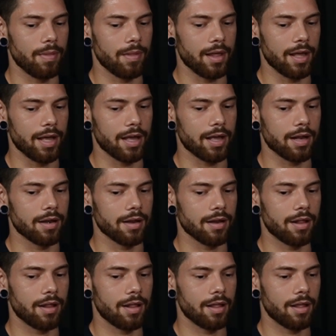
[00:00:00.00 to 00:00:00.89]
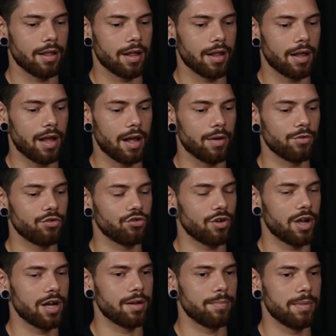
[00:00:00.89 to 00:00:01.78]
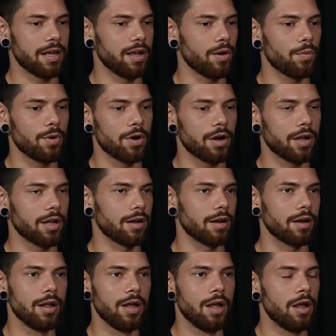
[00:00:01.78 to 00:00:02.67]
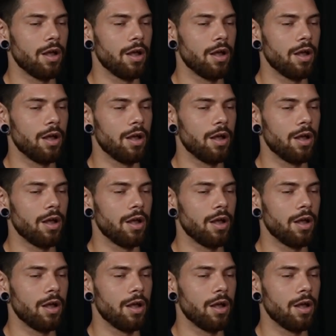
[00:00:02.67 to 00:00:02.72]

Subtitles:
And I was trying to make it work. And